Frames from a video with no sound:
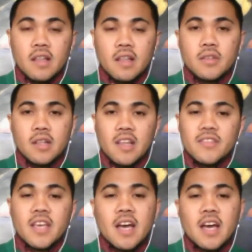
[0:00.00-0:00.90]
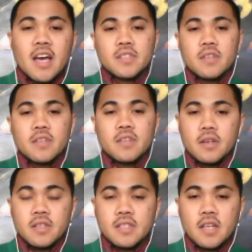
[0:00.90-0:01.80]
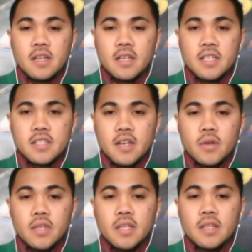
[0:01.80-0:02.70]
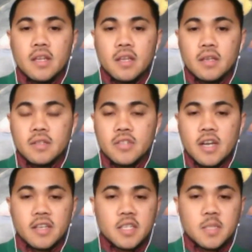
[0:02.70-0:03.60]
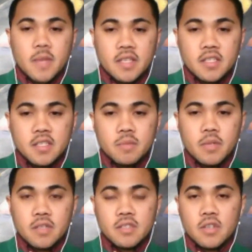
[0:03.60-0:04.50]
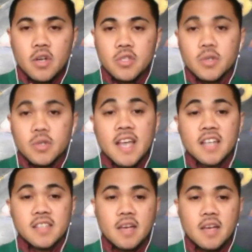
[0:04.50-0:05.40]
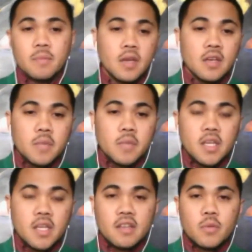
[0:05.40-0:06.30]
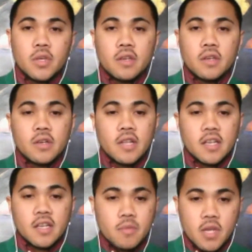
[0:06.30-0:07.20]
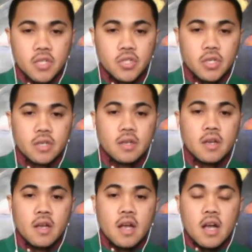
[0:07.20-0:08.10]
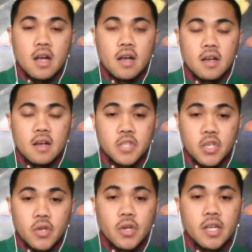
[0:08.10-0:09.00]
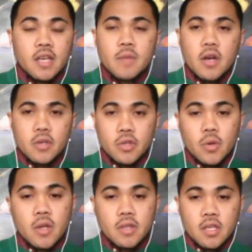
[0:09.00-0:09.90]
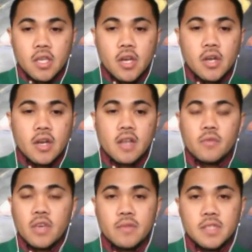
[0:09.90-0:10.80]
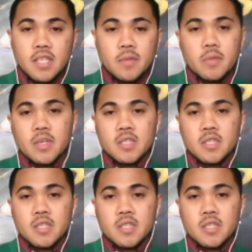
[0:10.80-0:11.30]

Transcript: How the Levee app is different is that it's not only that it can track expenses, but it's also a tax app, meaning that we can collect information securely about you throughout the year, and we have a team of